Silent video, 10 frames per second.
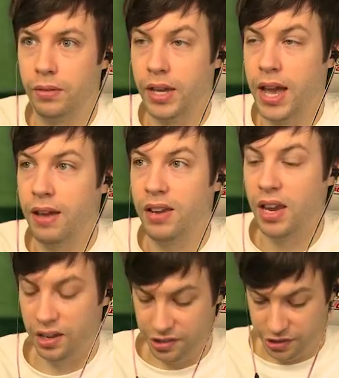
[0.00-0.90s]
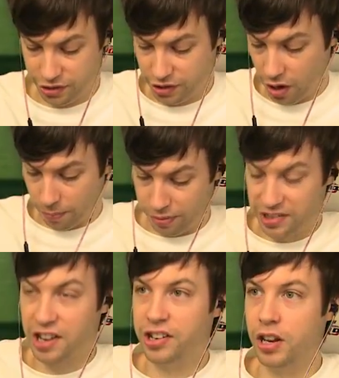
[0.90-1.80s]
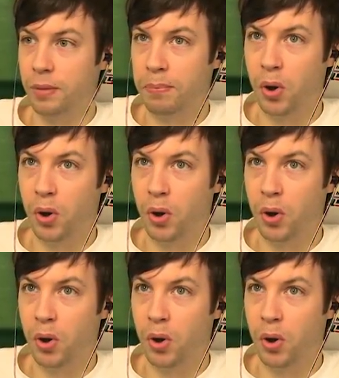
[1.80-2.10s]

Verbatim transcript: Yeah, he's just got possession of the